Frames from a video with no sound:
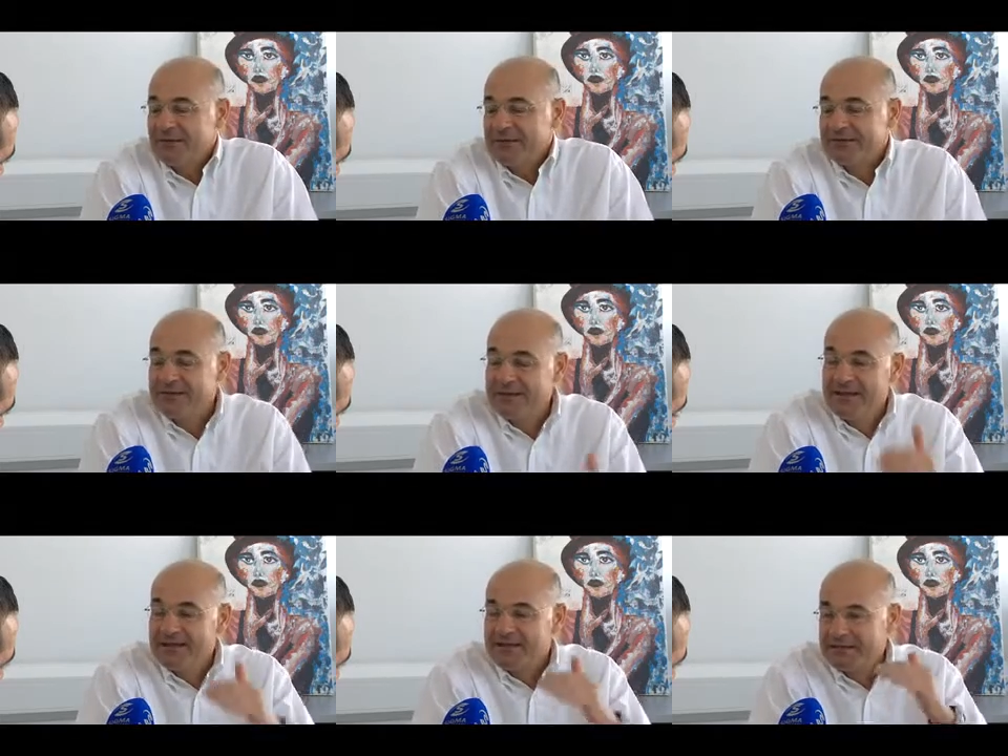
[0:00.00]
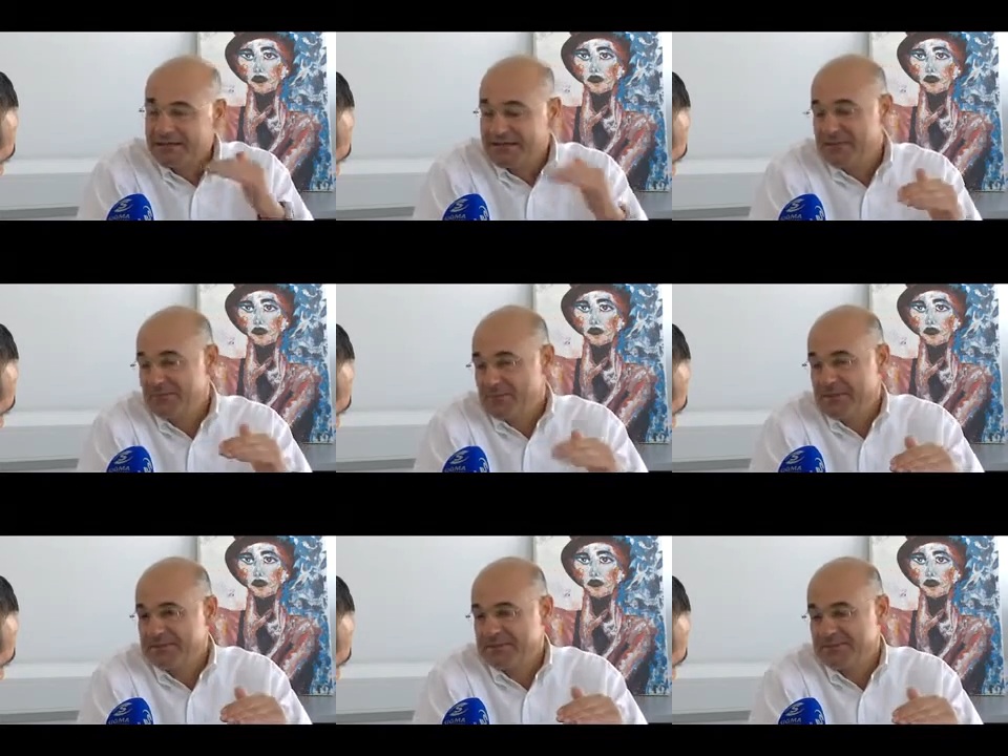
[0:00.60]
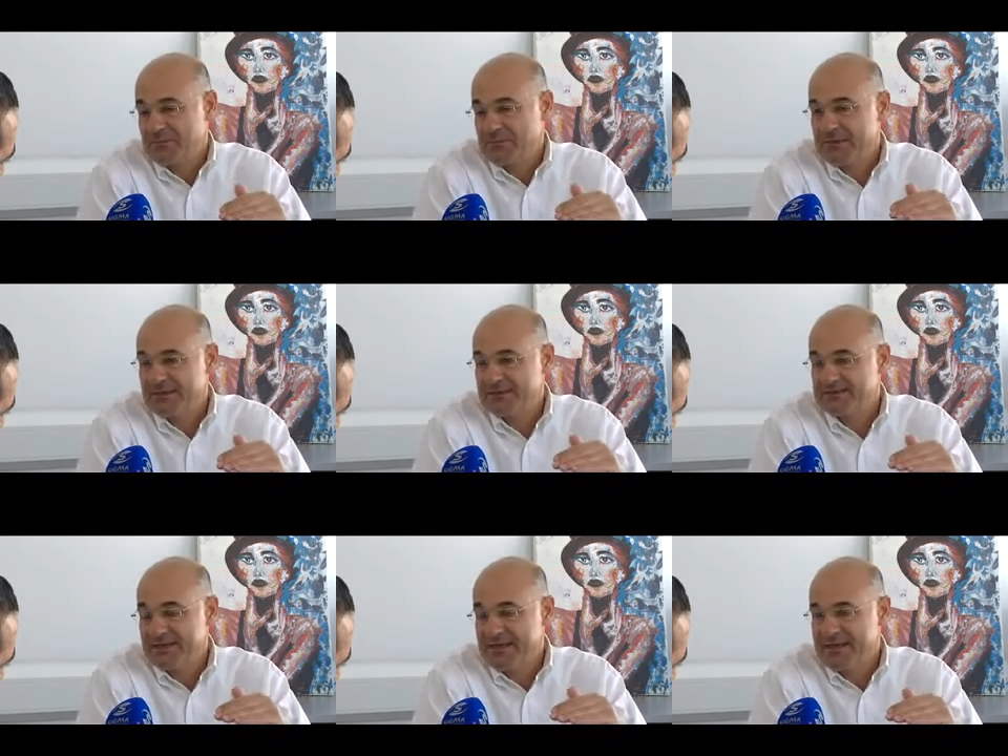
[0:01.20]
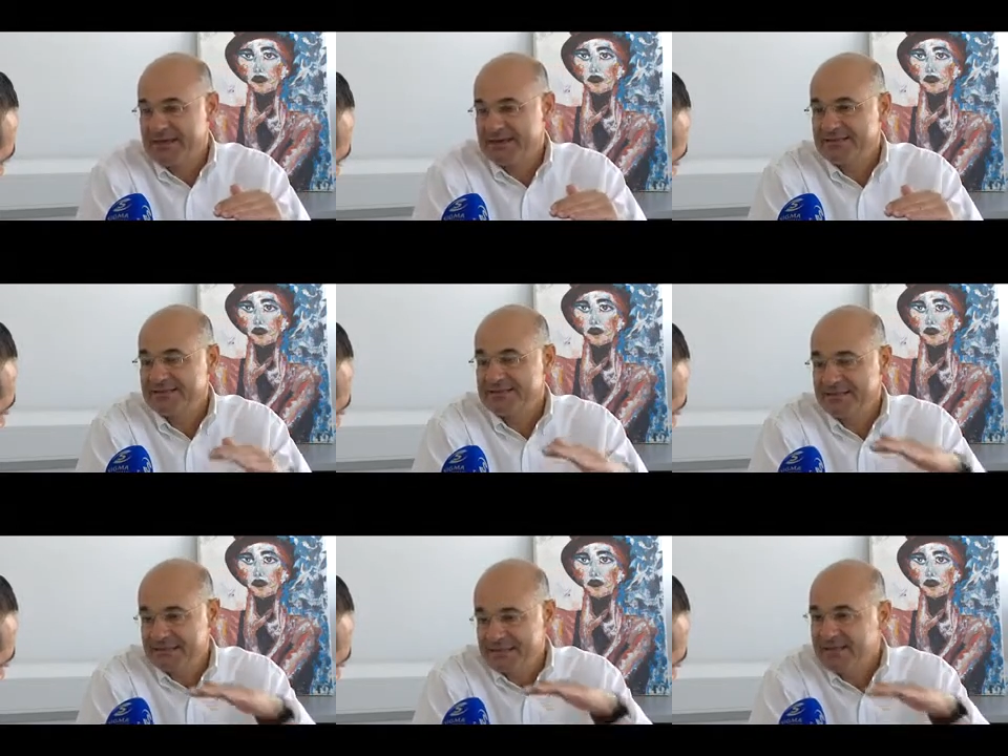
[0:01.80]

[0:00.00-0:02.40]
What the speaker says: but the key principle is that,